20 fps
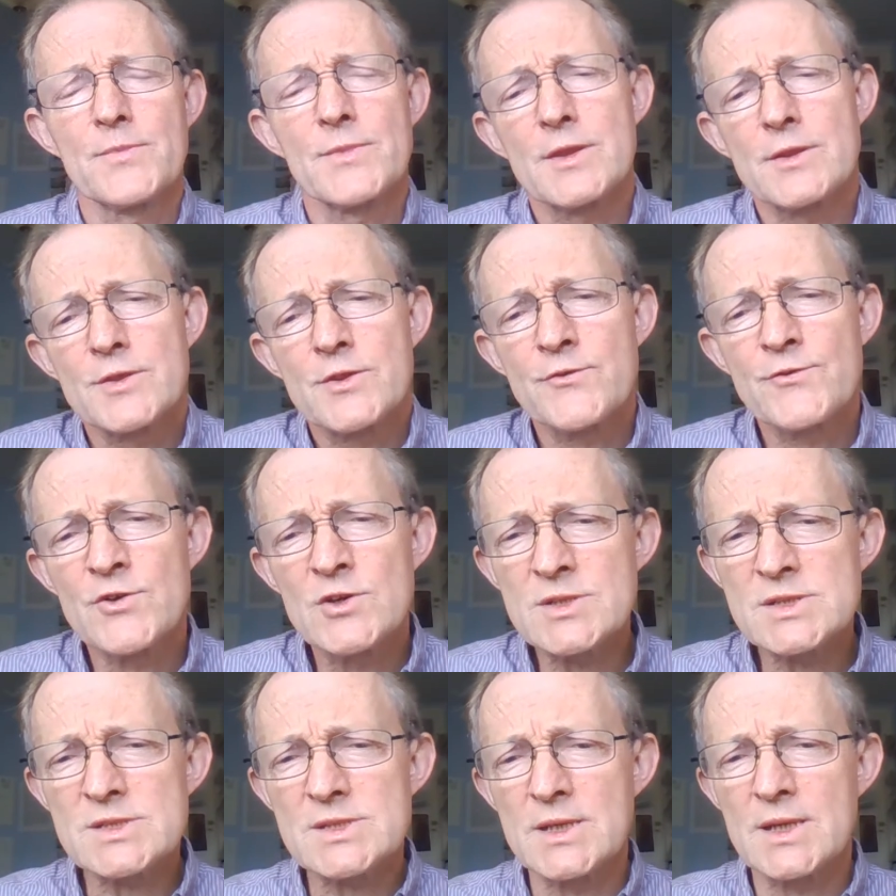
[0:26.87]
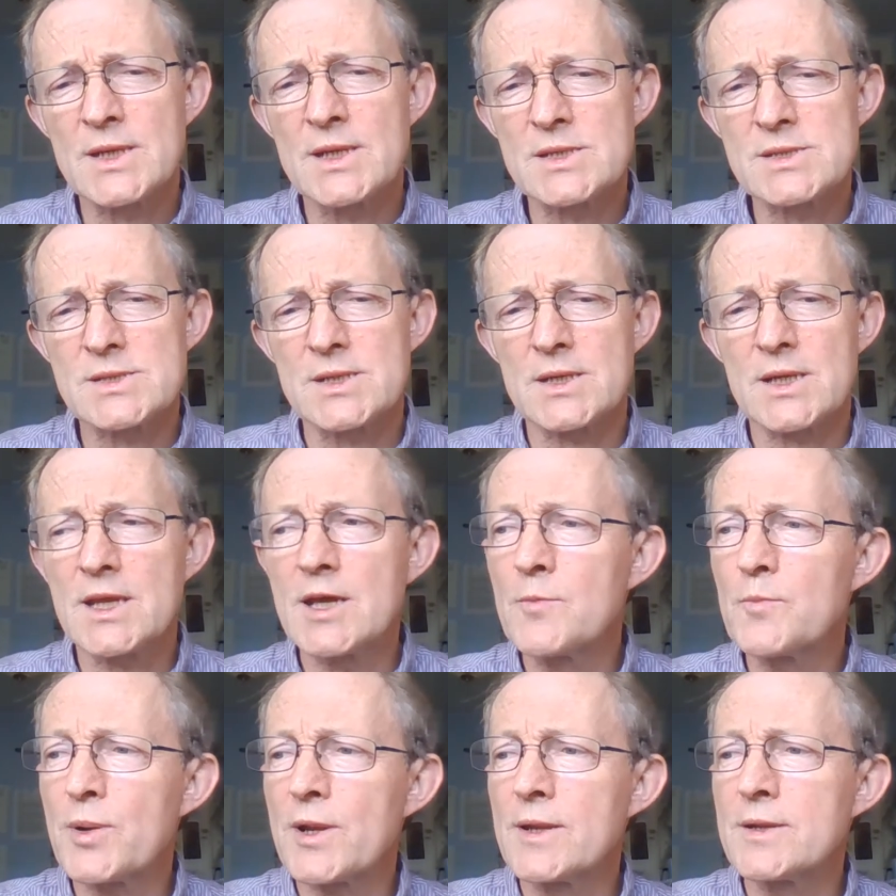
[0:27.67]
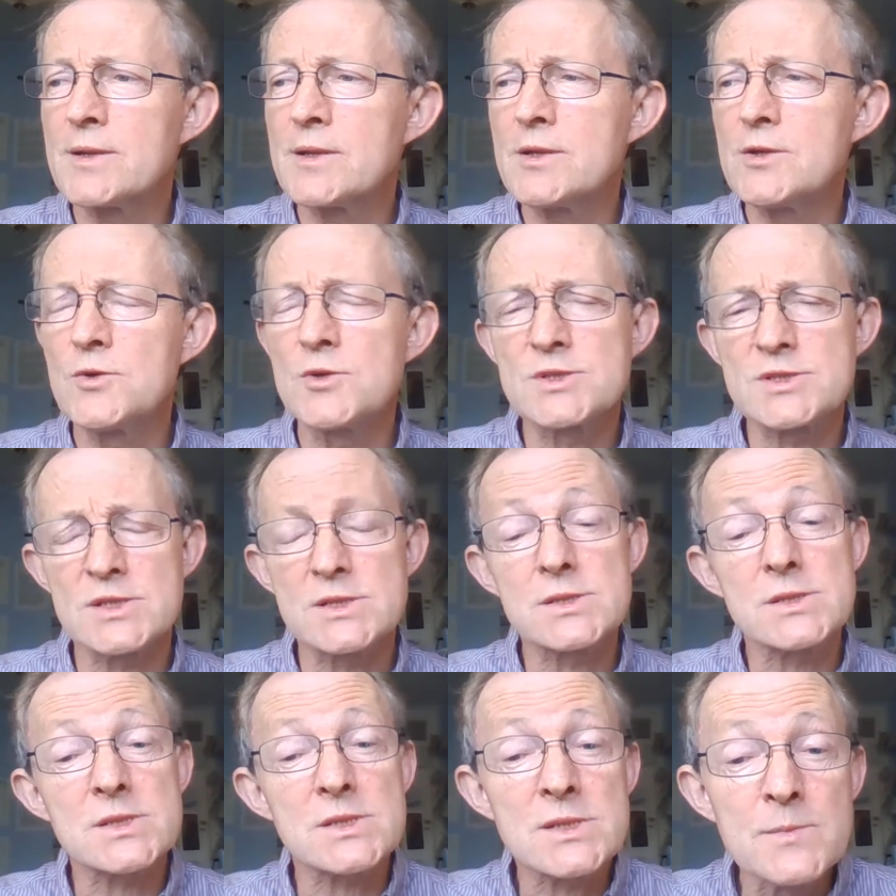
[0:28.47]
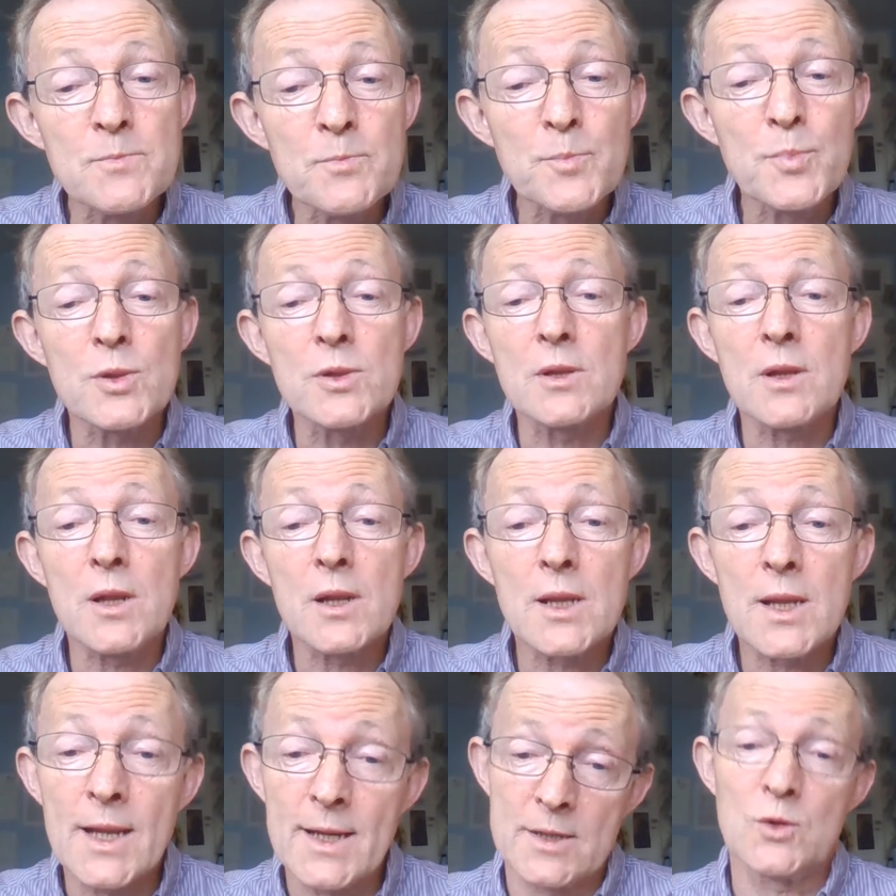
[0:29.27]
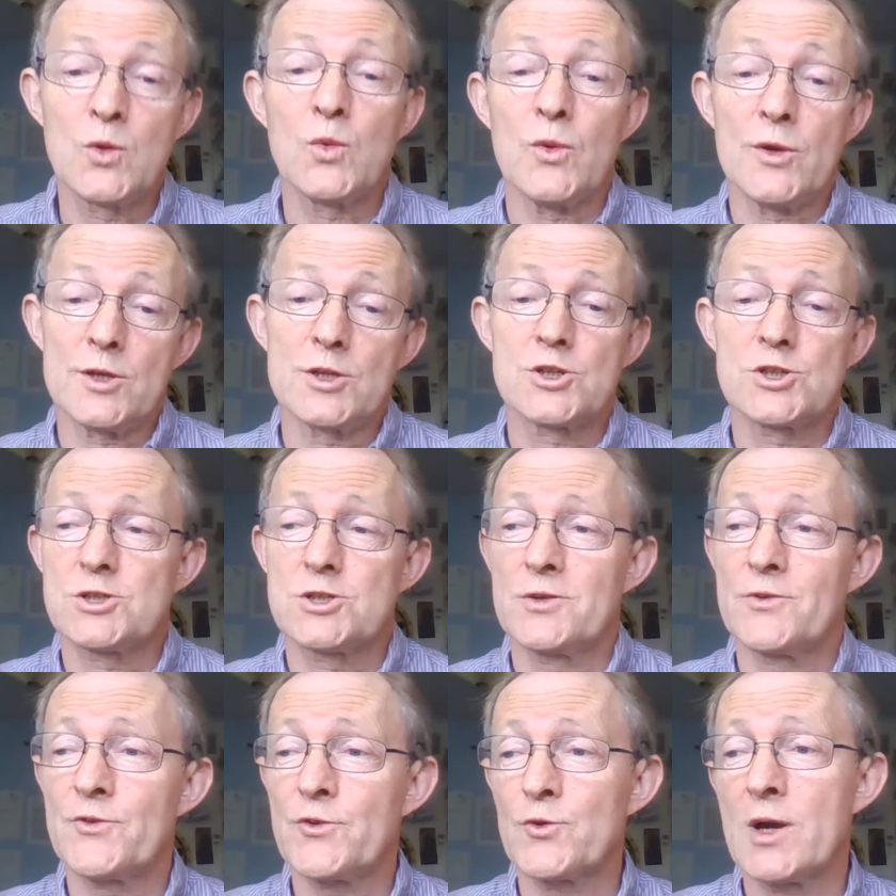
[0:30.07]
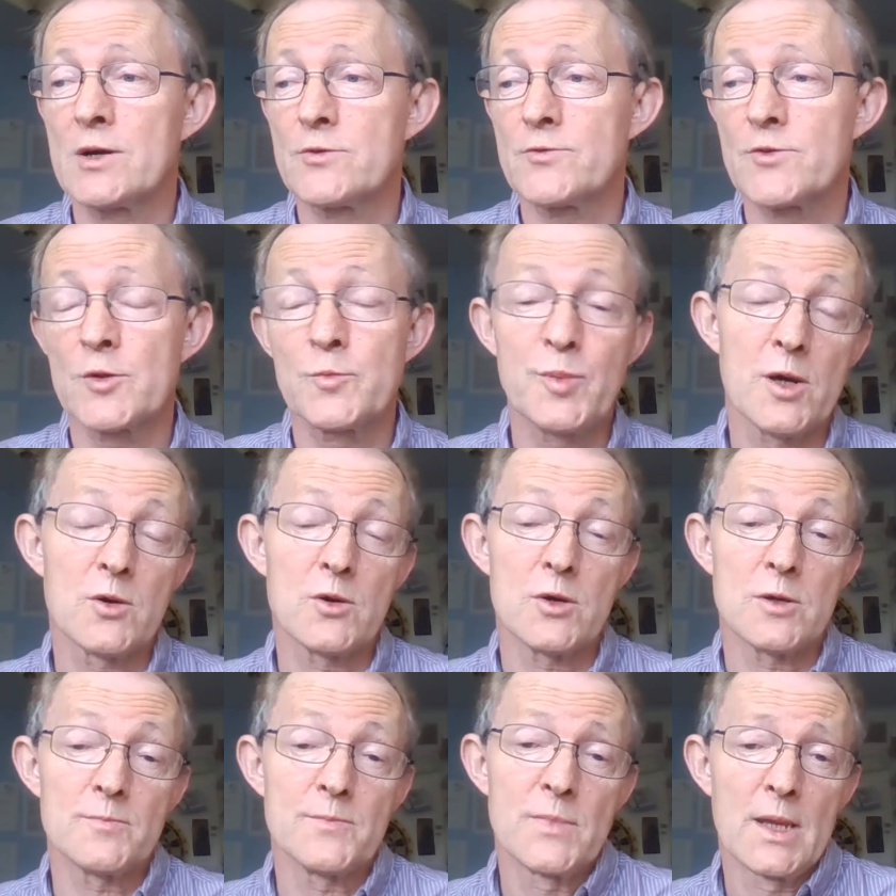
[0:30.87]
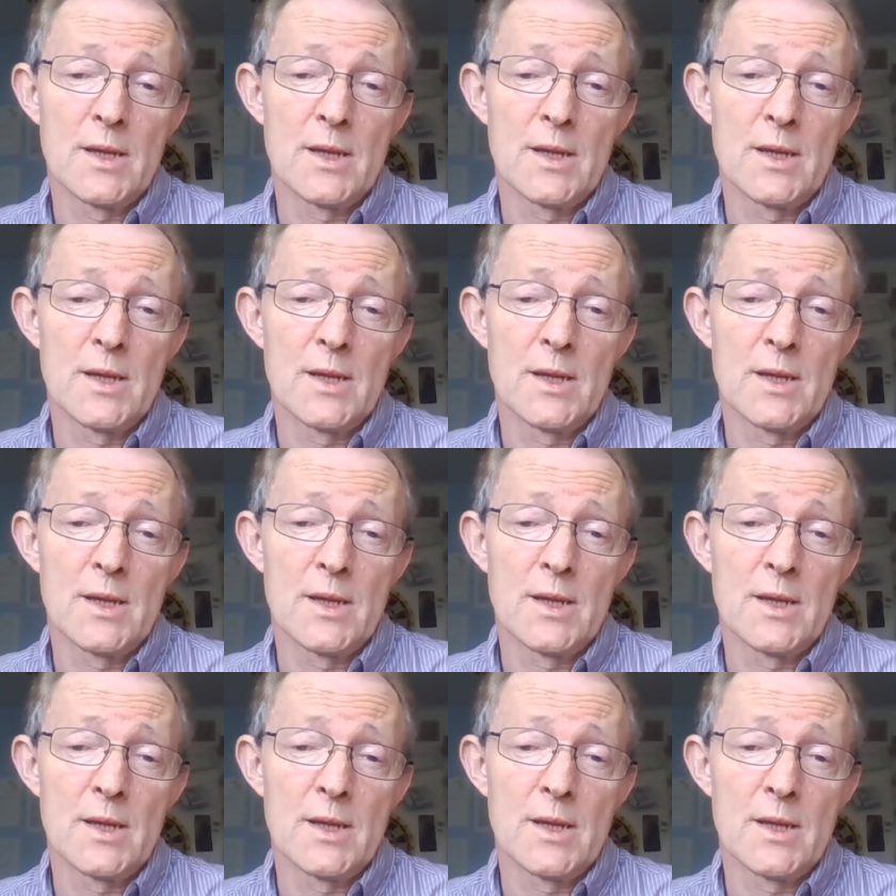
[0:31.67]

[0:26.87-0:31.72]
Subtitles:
The first thing is that Kipling uses simple language throughout the poem.